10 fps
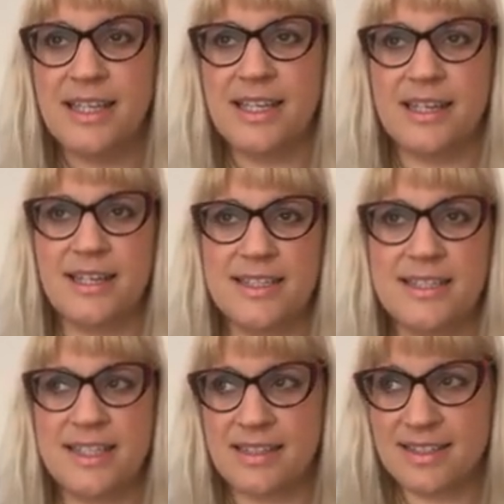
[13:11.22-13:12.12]
it's
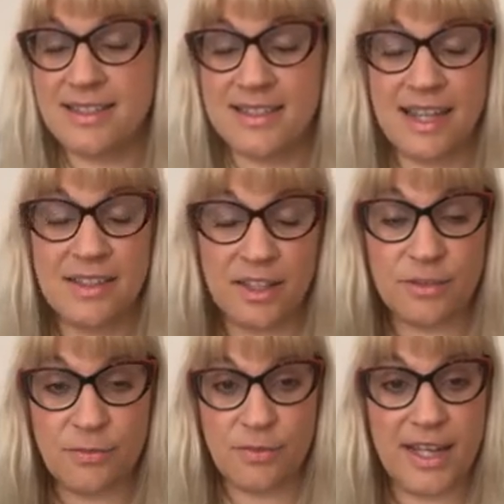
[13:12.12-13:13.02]
still not
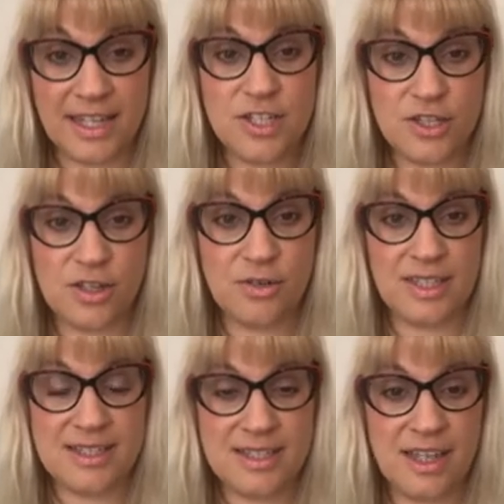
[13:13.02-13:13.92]
finished.
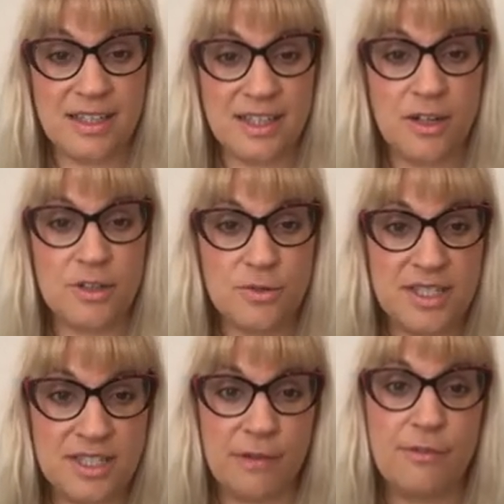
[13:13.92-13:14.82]
There's still countries
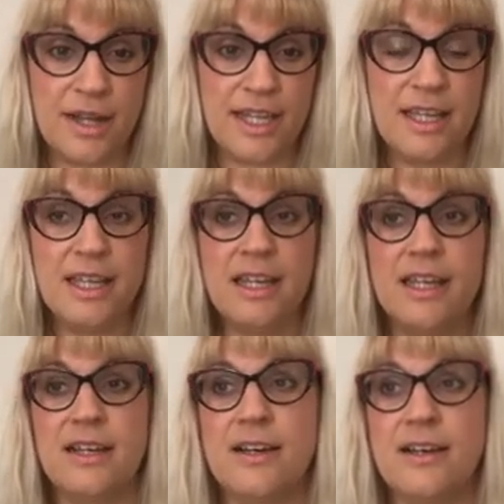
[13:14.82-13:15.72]
suffering.
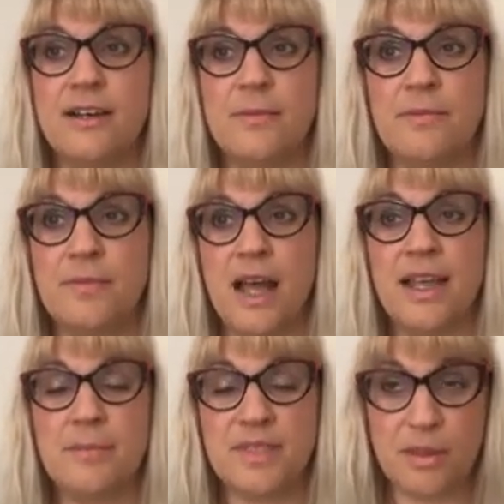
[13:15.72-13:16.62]
I'm
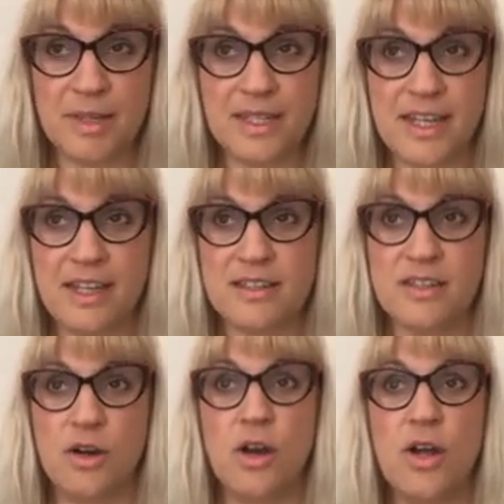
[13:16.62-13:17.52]
in Dublin here,
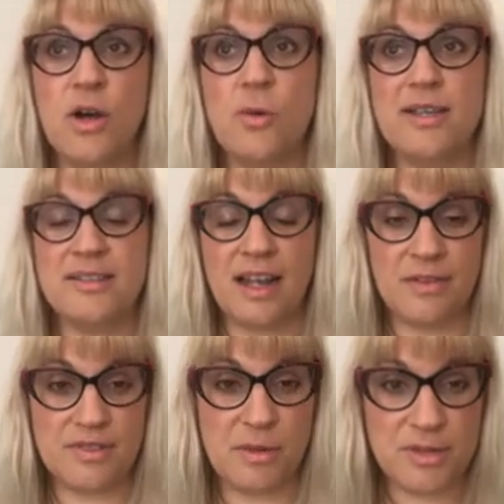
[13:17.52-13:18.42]
so we still
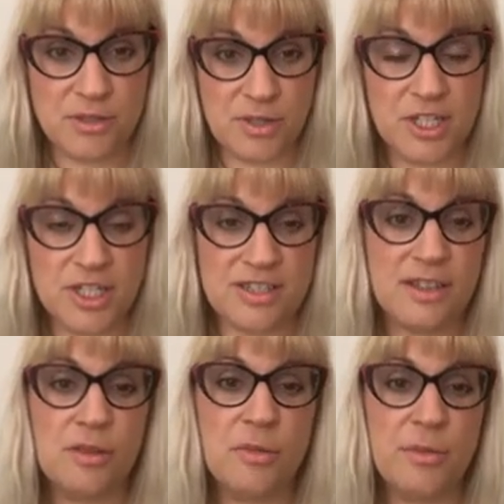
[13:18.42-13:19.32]
have some restrictions
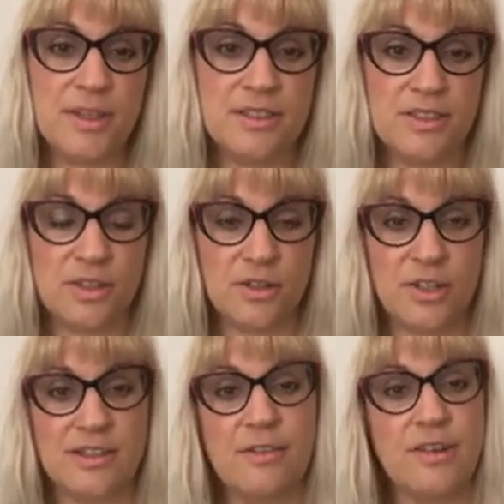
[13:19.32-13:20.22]
at the moment.
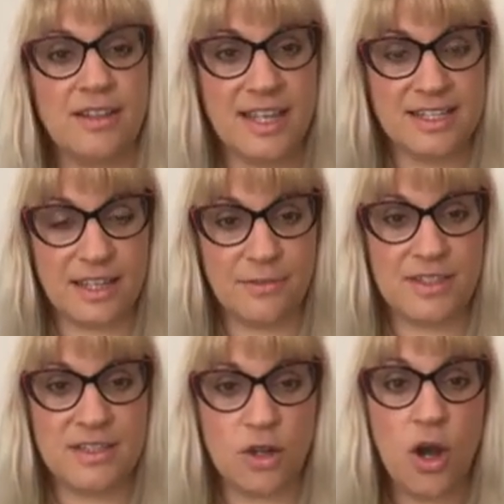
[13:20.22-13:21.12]
Not everything is
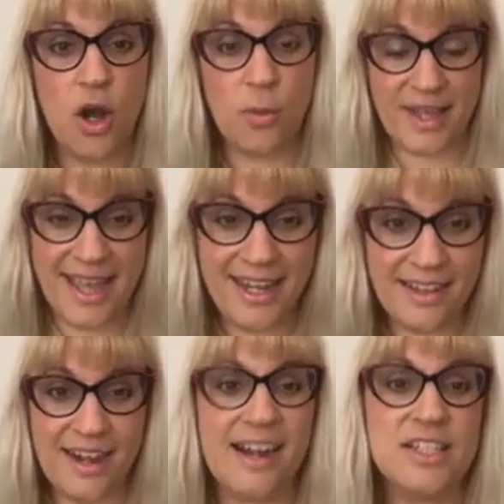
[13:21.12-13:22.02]
lifted. So we're getting
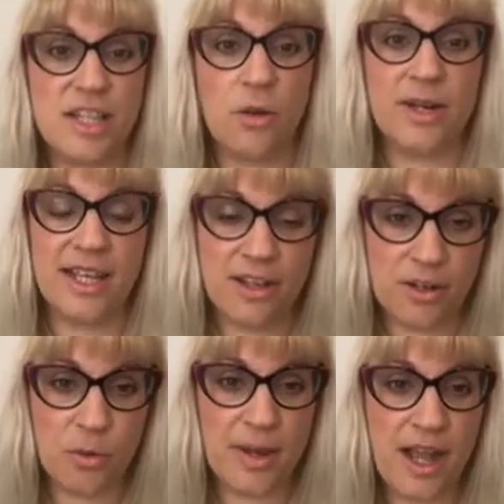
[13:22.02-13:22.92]
there slowly.
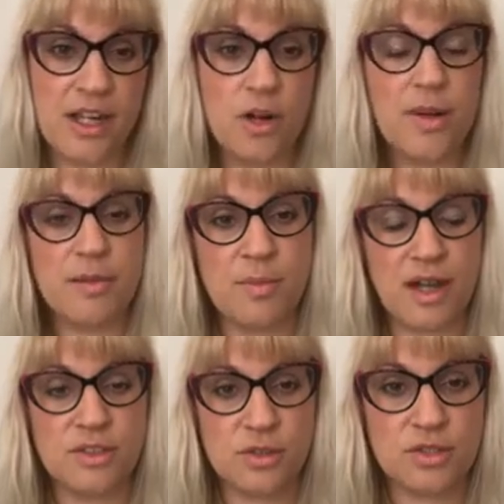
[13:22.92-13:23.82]
We are going
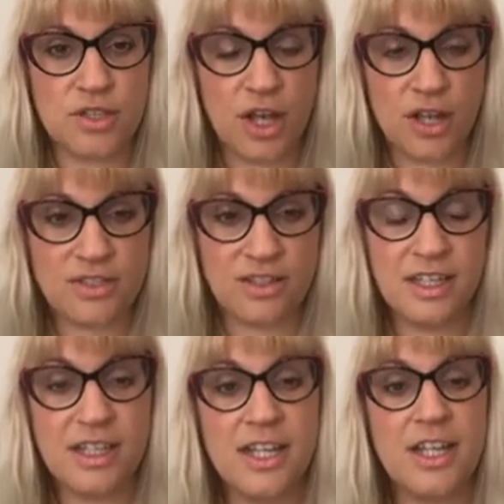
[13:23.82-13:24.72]
back to a certain
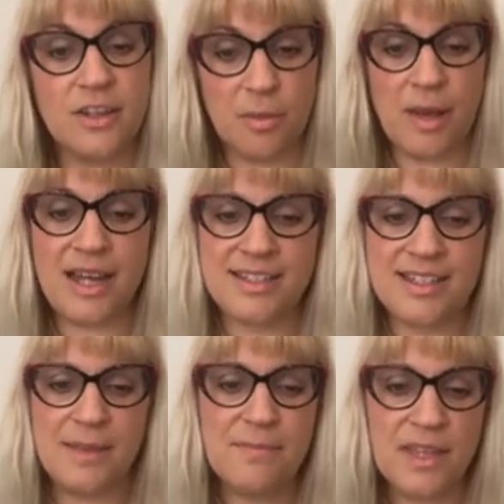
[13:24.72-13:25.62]

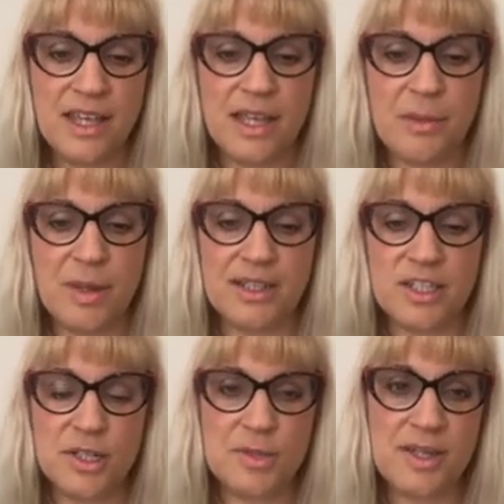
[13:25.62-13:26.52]
normality. But I
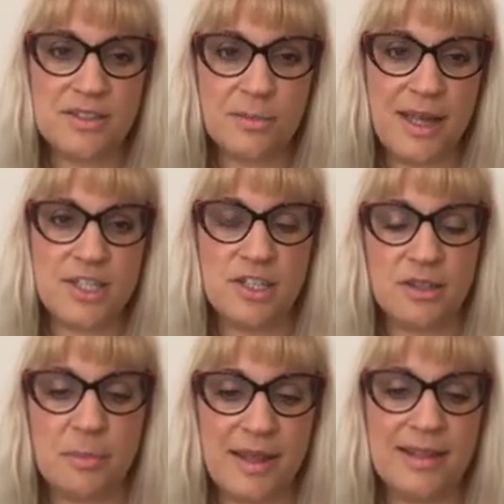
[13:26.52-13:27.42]
just want to mention
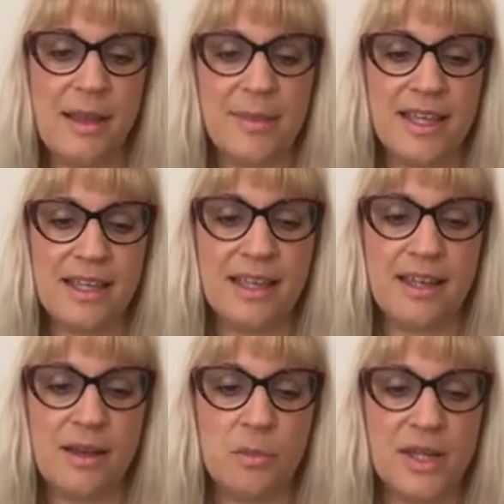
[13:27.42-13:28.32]
the pandemic,
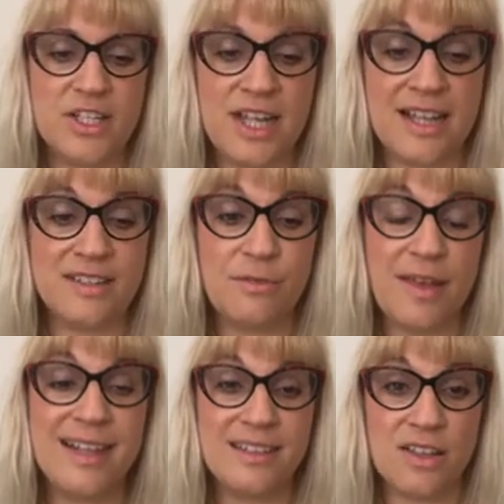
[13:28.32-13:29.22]
which has
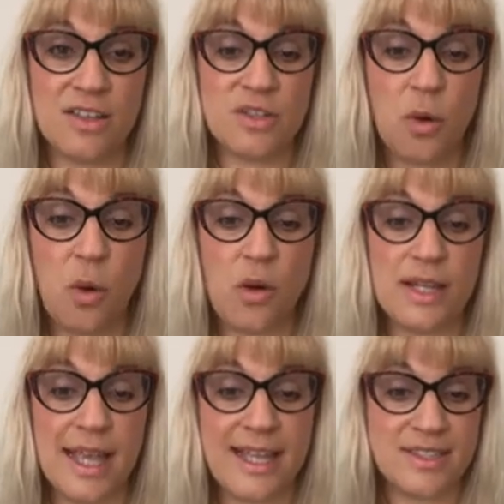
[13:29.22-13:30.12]
affected us all
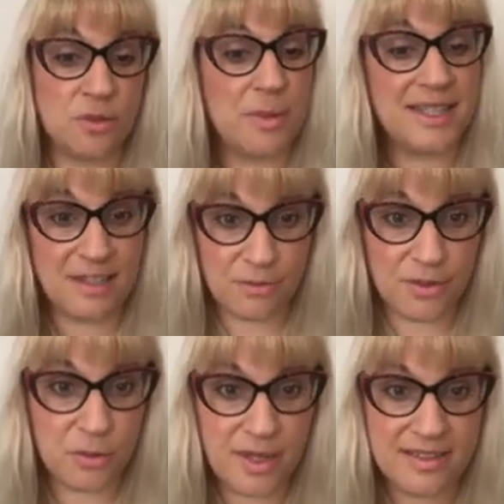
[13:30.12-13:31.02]
in so many
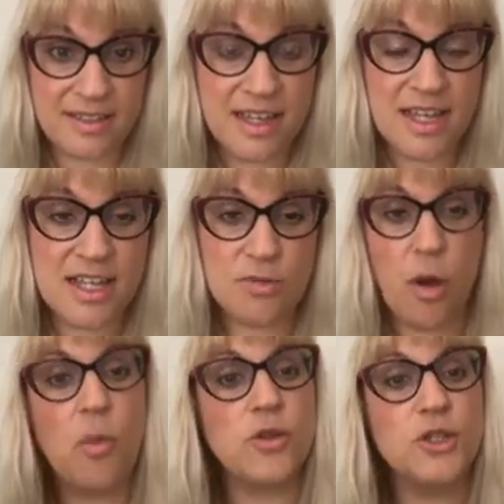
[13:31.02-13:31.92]
different ways. So I
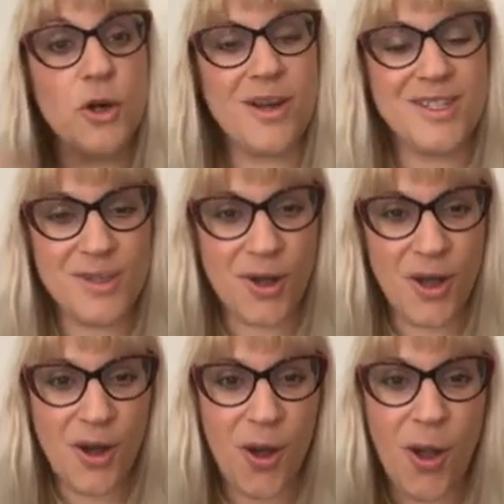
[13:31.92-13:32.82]
won't go into
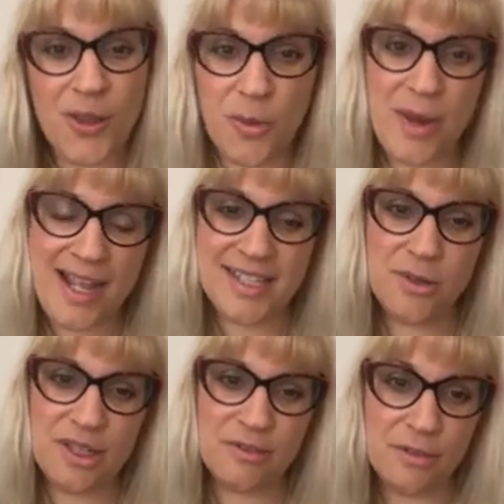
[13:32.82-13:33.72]
all the ways it
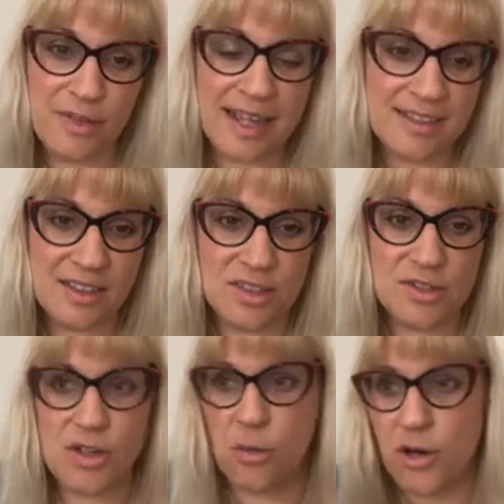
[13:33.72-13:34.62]
could have affected us,
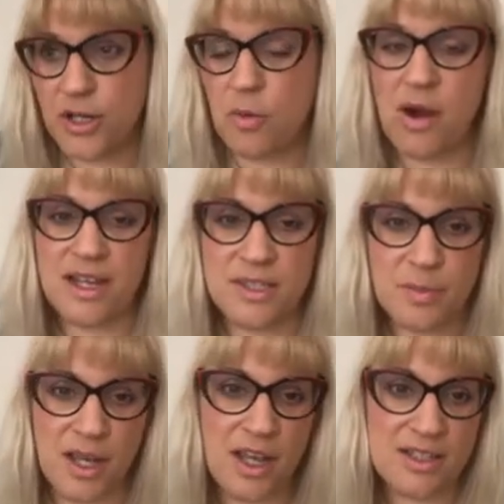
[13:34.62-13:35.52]
work-wise,
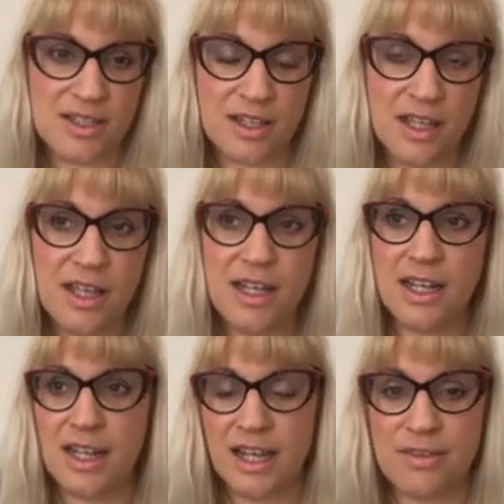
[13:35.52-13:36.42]
personal,
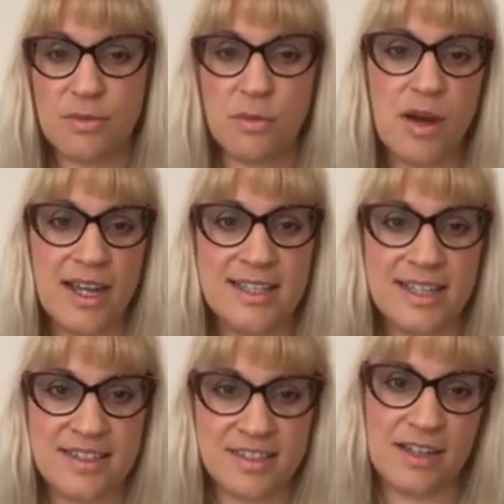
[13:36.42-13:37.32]
life-wise,
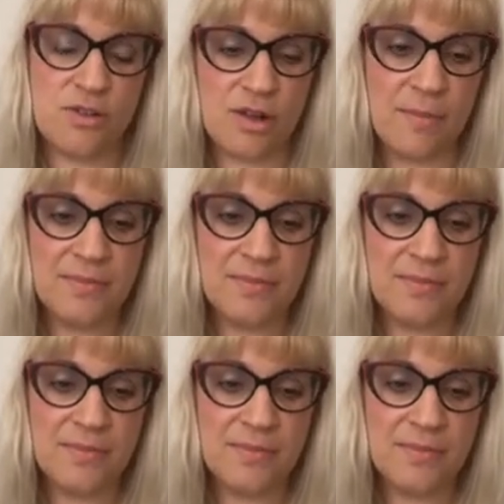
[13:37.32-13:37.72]
etc.